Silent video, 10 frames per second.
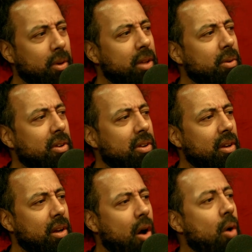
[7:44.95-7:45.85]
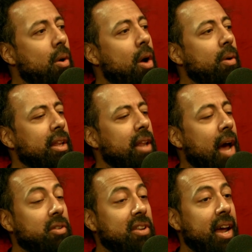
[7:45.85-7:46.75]
Well, there was in
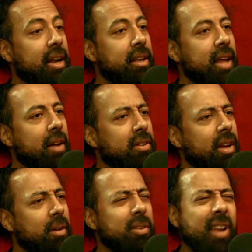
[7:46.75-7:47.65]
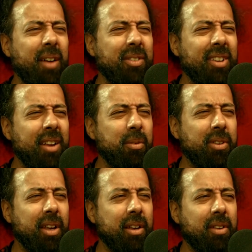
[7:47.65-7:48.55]
outside. The outside, was it outside or
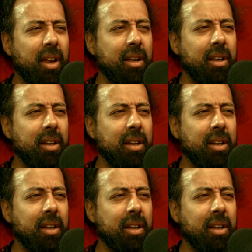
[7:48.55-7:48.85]
was it inside?